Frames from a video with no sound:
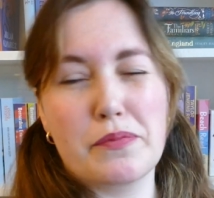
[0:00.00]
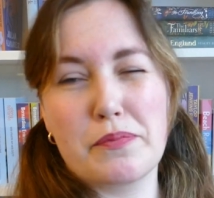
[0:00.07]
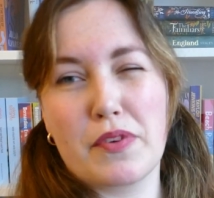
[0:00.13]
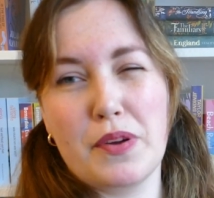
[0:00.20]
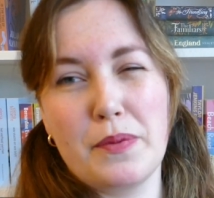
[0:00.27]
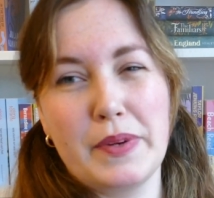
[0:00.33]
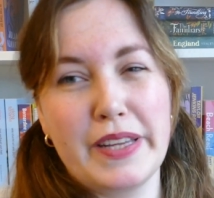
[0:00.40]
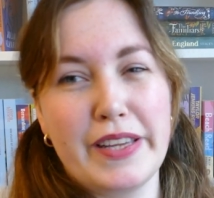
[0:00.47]

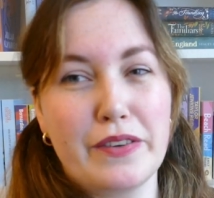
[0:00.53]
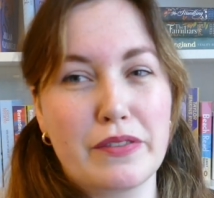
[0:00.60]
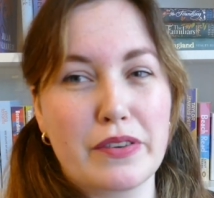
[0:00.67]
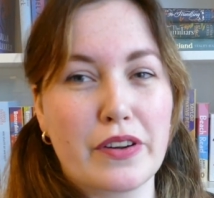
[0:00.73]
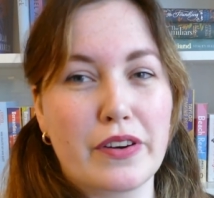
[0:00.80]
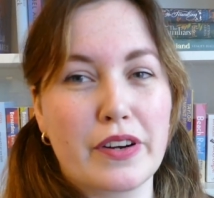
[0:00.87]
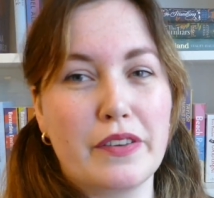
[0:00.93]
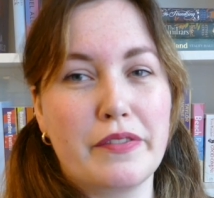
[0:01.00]
probably you've
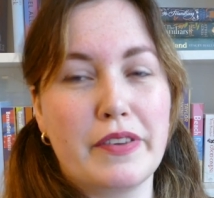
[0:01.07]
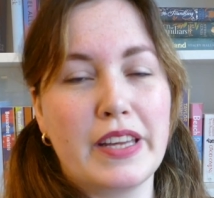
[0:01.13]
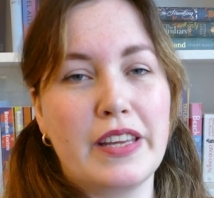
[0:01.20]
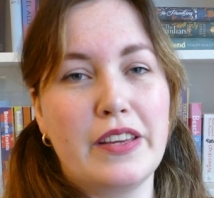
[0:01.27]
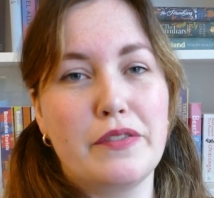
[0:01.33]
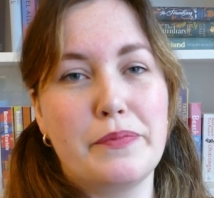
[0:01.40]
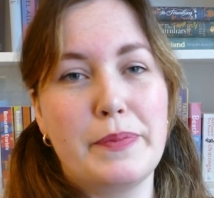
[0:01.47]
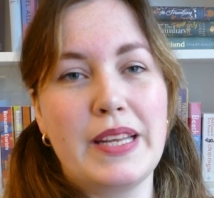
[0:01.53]
heard of, and
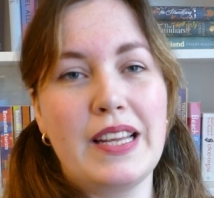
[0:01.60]
you've been